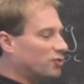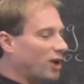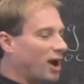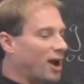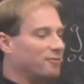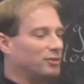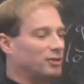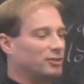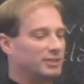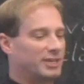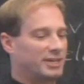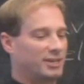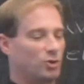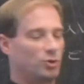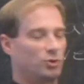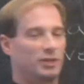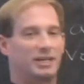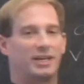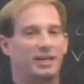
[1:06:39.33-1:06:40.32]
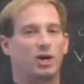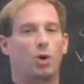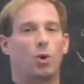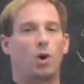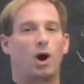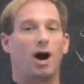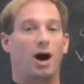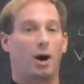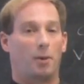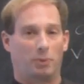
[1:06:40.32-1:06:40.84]
traveled can only
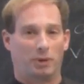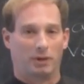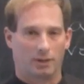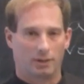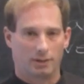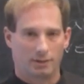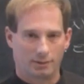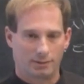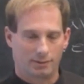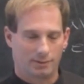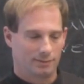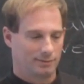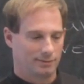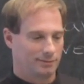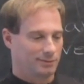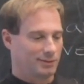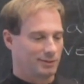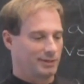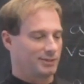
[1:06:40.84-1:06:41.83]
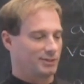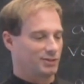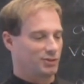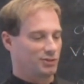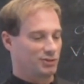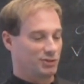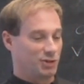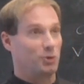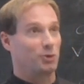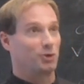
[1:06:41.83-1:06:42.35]
go up. Right? It's
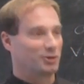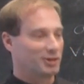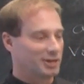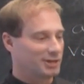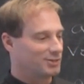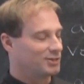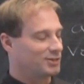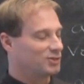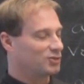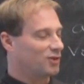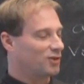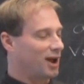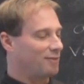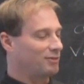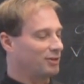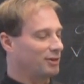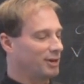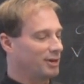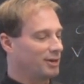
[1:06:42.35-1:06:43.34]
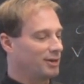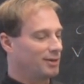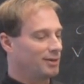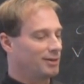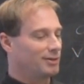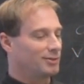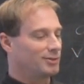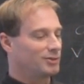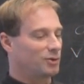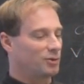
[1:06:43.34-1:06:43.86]
your total distance traveled.
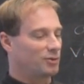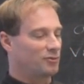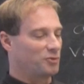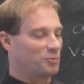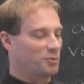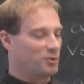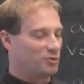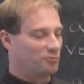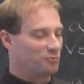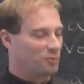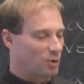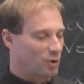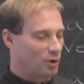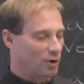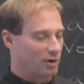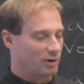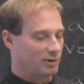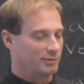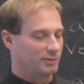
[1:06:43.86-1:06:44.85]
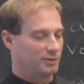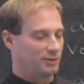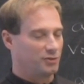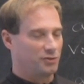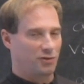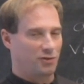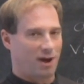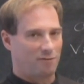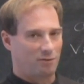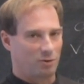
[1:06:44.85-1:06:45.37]
So if you move more, you
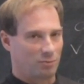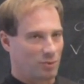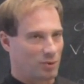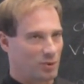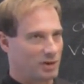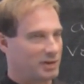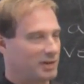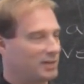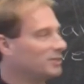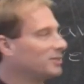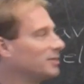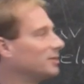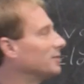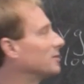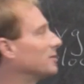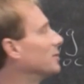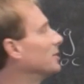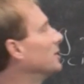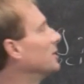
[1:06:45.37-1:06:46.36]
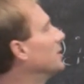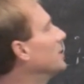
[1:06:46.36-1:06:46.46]
travel more distance.